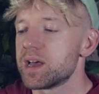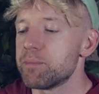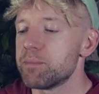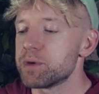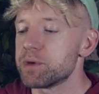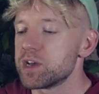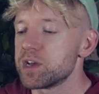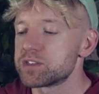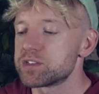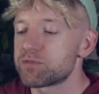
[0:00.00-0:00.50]

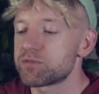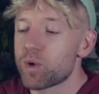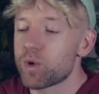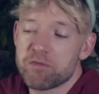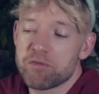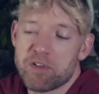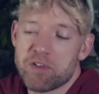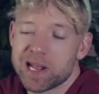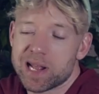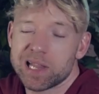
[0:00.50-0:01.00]
because
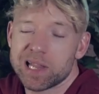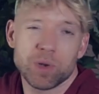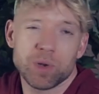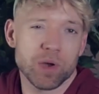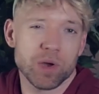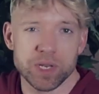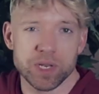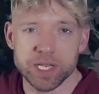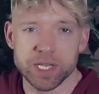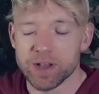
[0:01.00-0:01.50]
quite frankly, we
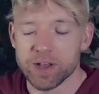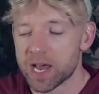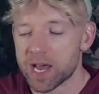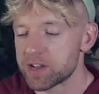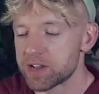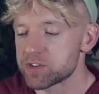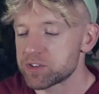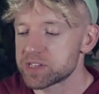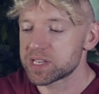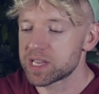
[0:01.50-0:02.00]
don't need it. And
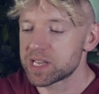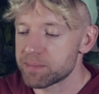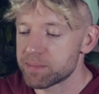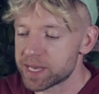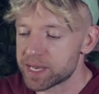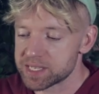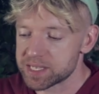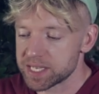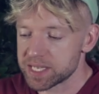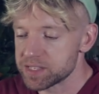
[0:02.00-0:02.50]
I think it
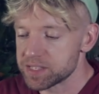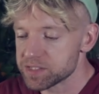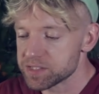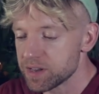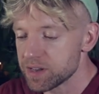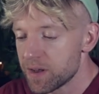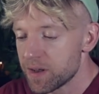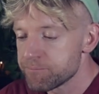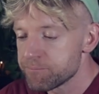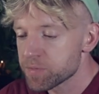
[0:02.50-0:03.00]
makes it easier.